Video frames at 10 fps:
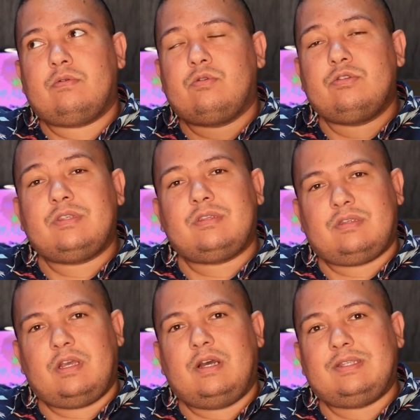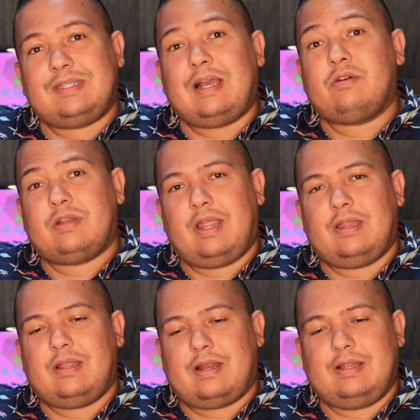because
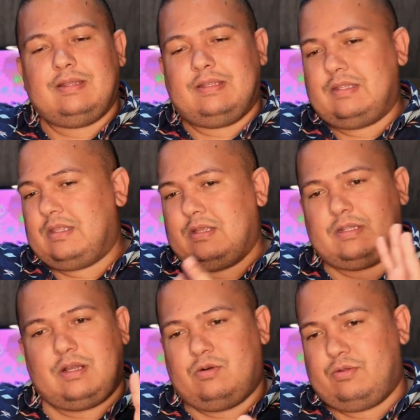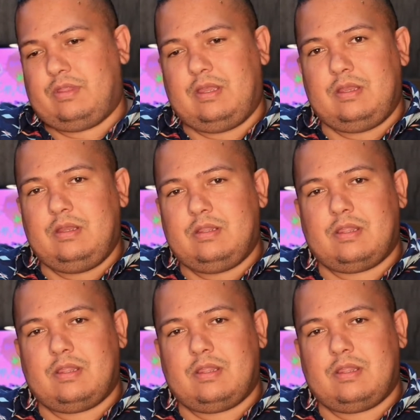Sakronet runs this whole thing.